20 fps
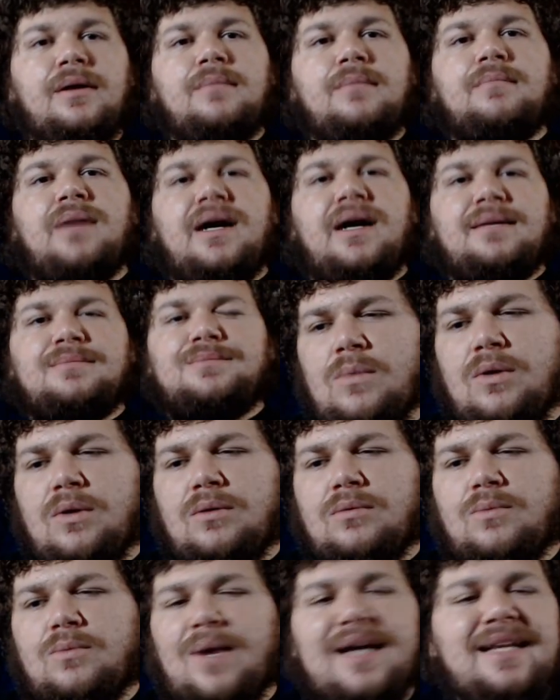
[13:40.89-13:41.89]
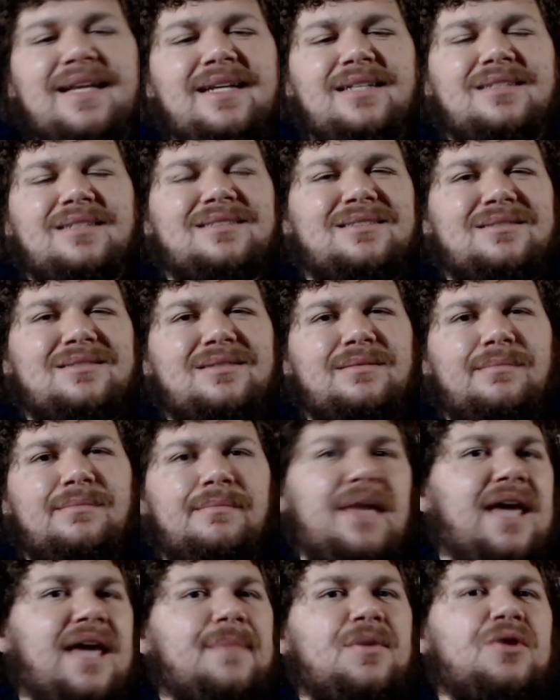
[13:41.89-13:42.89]
but why didn't
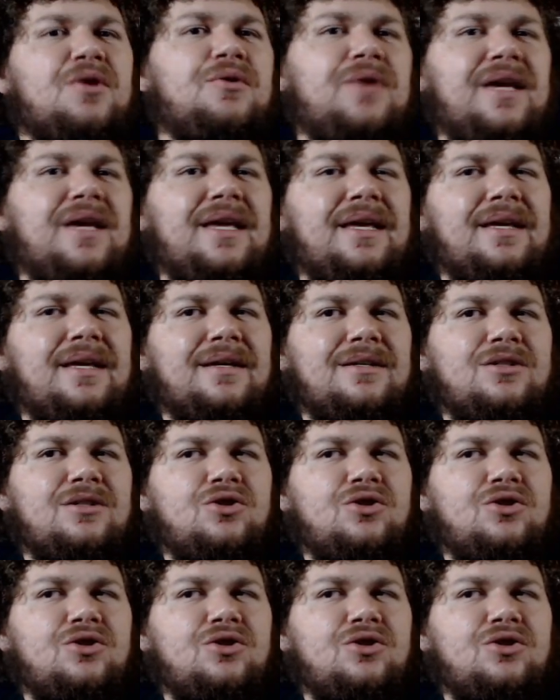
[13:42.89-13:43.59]
Maberry